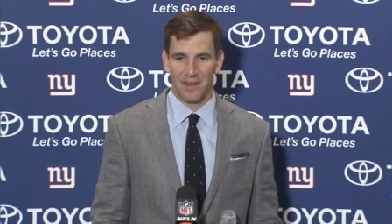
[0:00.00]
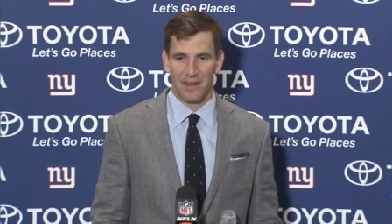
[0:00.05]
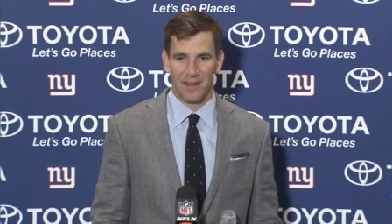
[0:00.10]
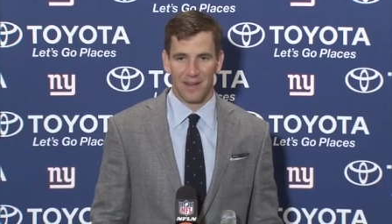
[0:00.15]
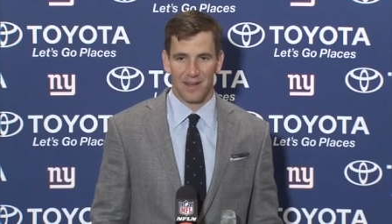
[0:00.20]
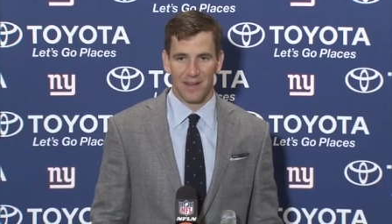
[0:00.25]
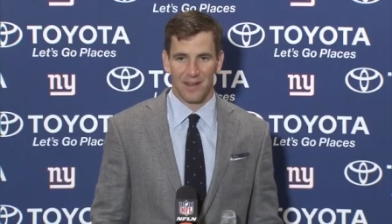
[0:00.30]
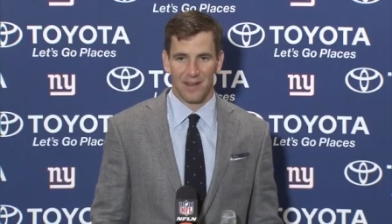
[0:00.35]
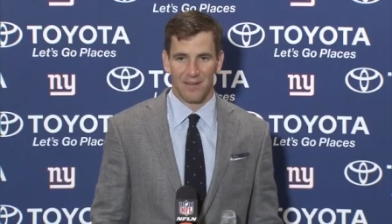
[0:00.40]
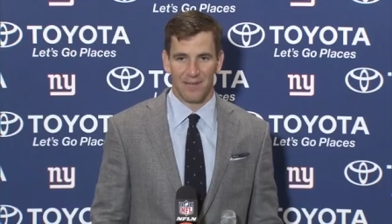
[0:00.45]

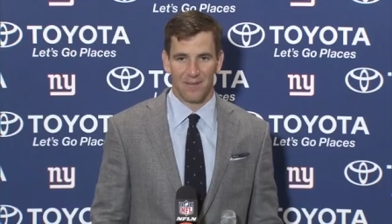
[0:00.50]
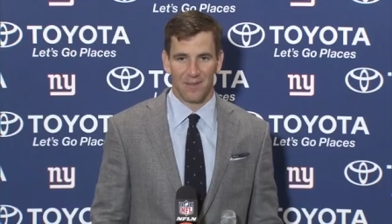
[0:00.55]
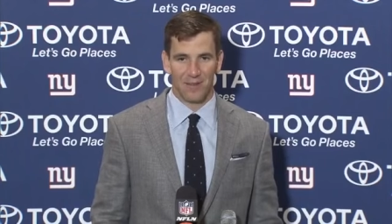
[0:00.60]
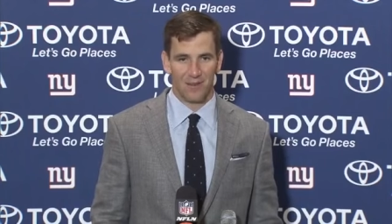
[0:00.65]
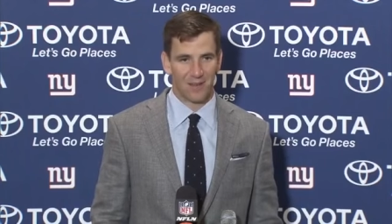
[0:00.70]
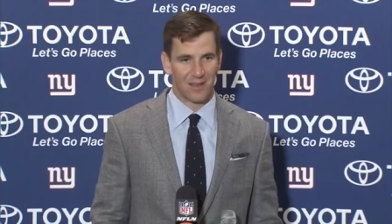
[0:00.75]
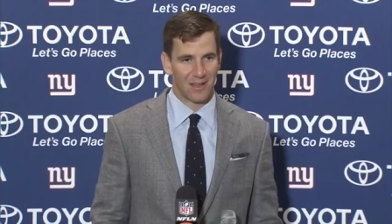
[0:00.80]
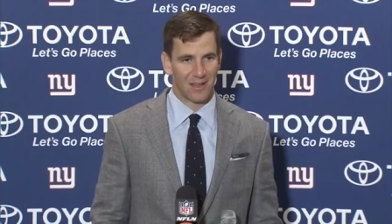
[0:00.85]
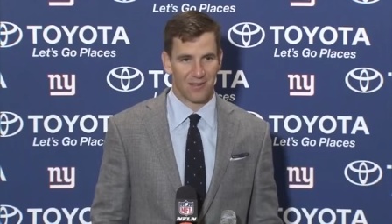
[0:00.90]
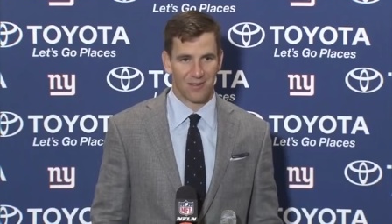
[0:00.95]

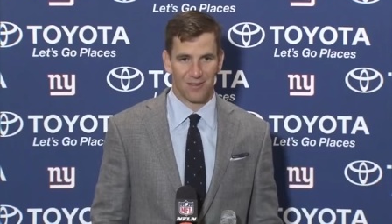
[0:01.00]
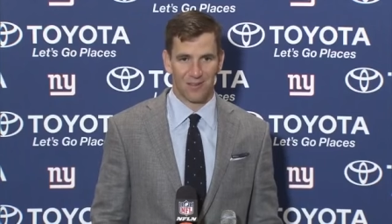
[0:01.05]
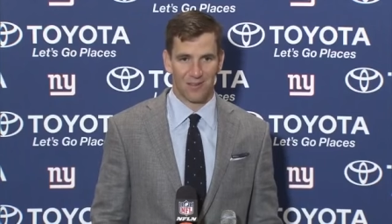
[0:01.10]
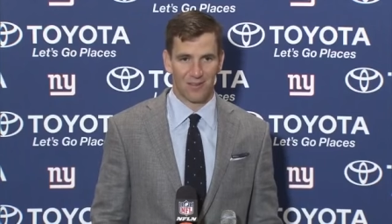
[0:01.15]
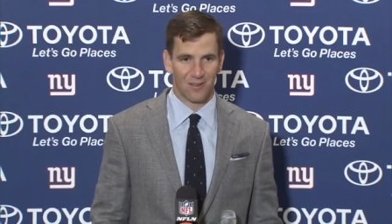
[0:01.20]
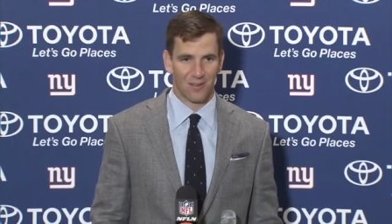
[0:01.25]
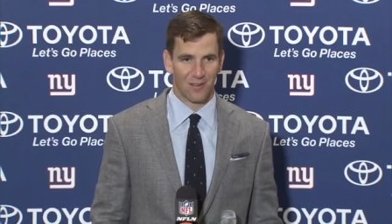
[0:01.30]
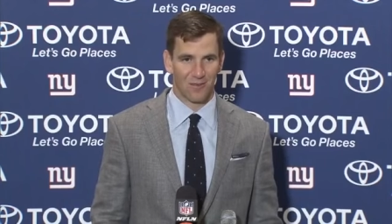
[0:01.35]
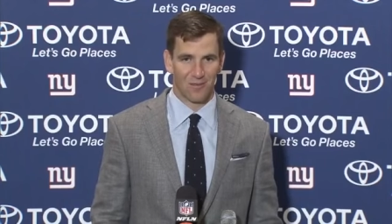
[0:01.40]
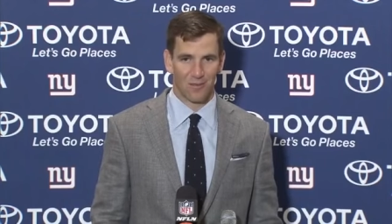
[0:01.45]
You know, you
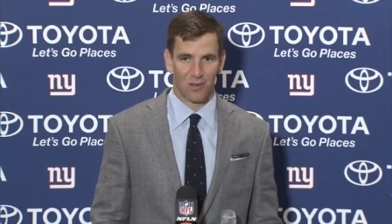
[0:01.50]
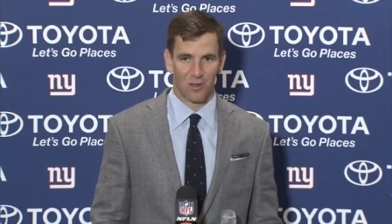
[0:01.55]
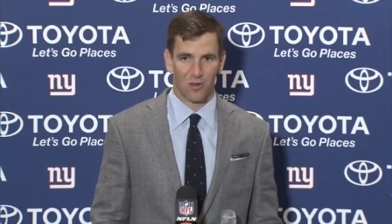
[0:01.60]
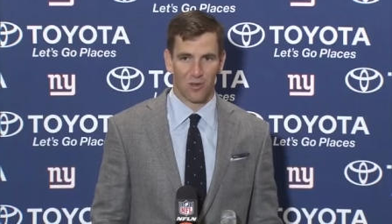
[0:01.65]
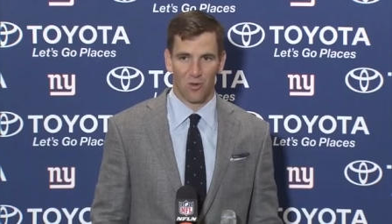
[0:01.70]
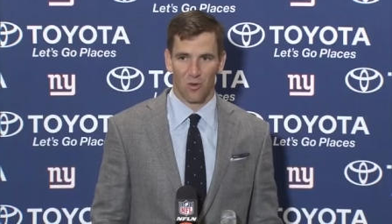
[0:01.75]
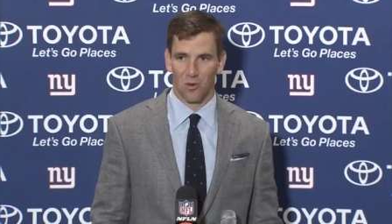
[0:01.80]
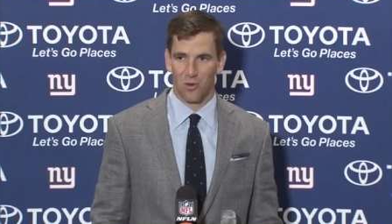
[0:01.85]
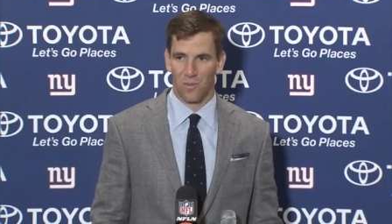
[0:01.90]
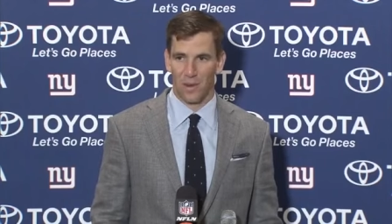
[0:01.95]
get a
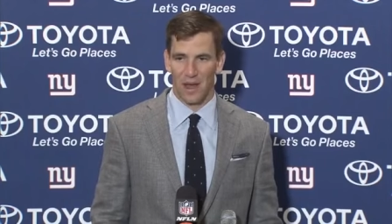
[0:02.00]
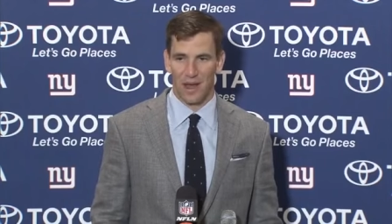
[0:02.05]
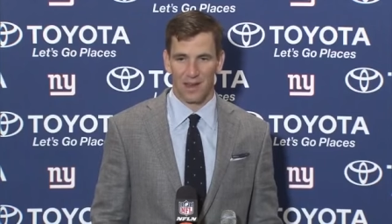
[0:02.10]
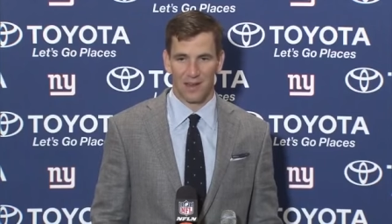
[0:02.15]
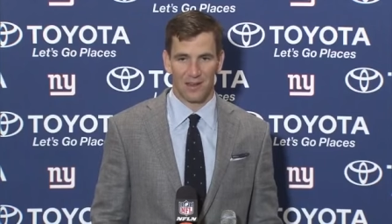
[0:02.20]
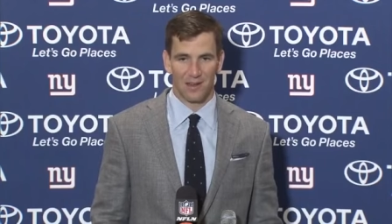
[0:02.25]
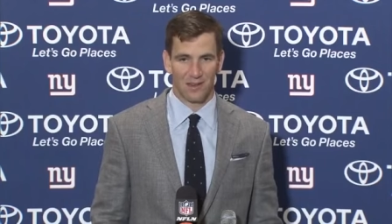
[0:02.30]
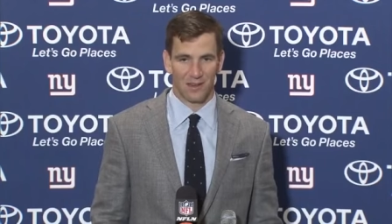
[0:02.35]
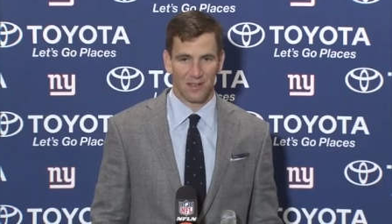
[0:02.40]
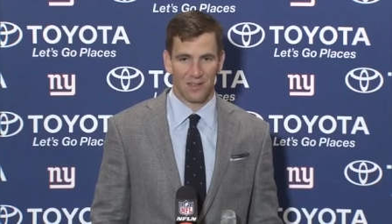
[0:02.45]
good
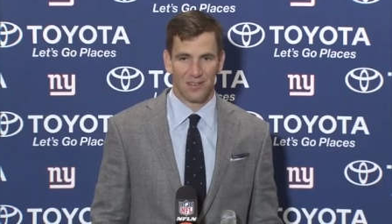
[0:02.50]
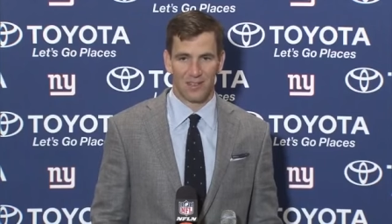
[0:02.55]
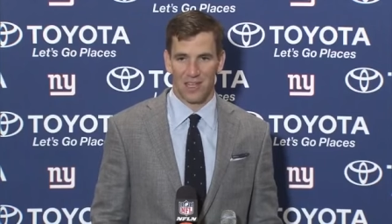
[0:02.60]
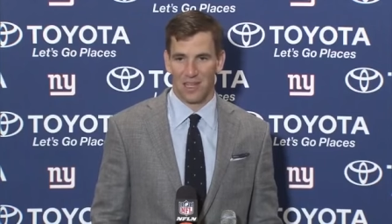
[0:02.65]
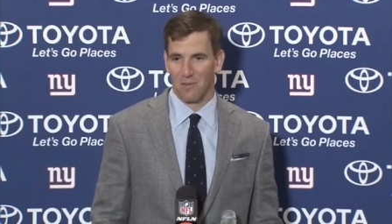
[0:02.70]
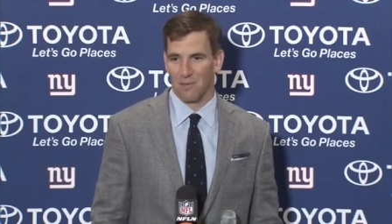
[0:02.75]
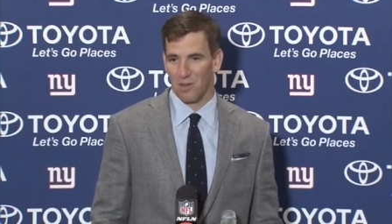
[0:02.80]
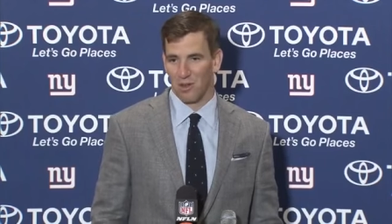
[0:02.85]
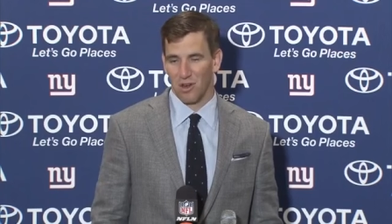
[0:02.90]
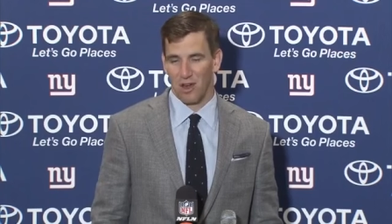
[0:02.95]
quarterback and a good
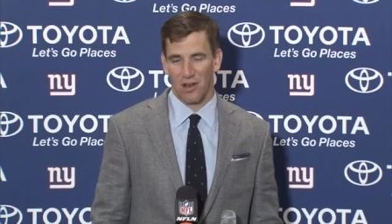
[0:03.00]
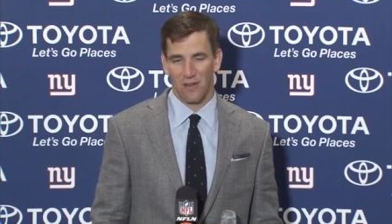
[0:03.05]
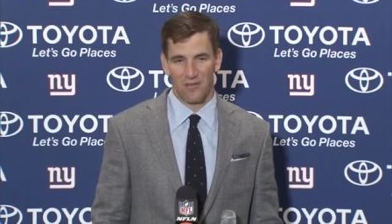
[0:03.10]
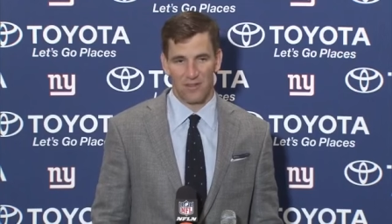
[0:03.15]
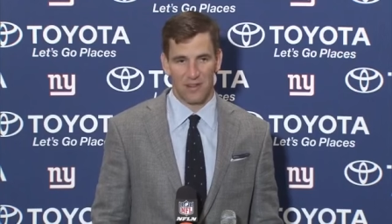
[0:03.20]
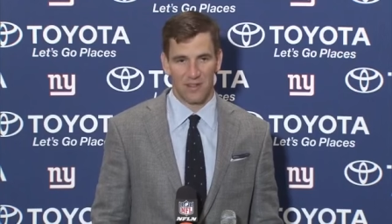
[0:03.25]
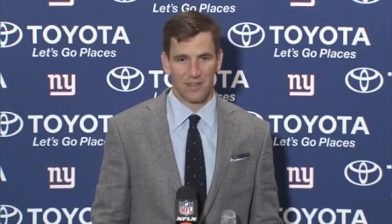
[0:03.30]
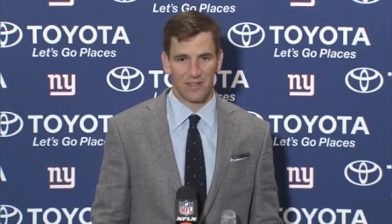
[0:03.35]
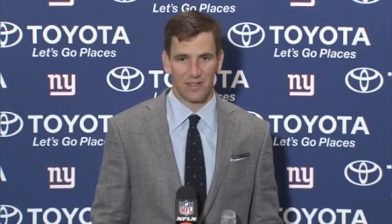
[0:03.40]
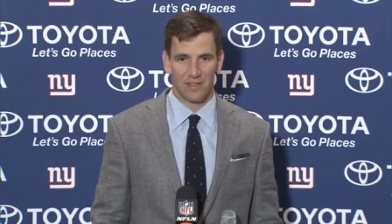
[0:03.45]
team, good
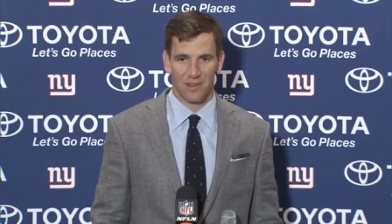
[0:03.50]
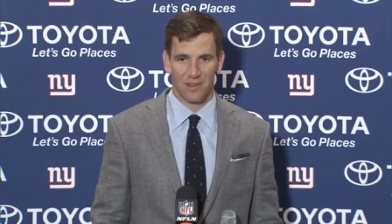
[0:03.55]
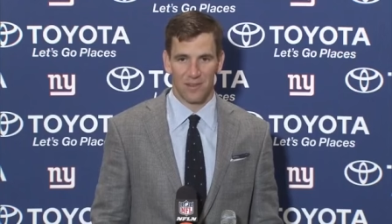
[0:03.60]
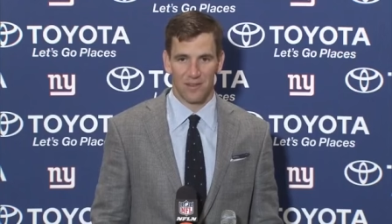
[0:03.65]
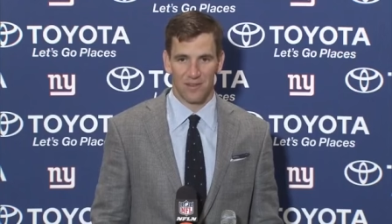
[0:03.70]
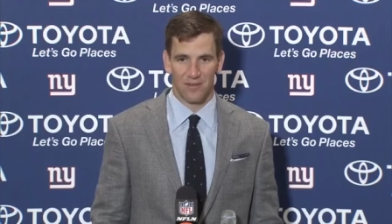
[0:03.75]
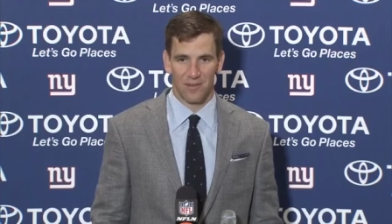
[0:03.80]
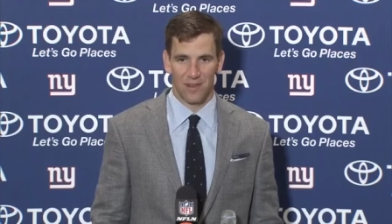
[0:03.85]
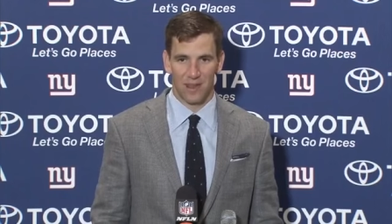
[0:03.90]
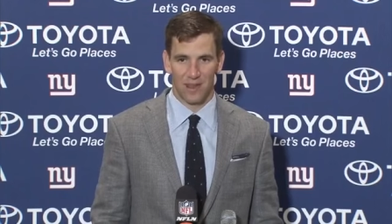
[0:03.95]
offense, and, you know,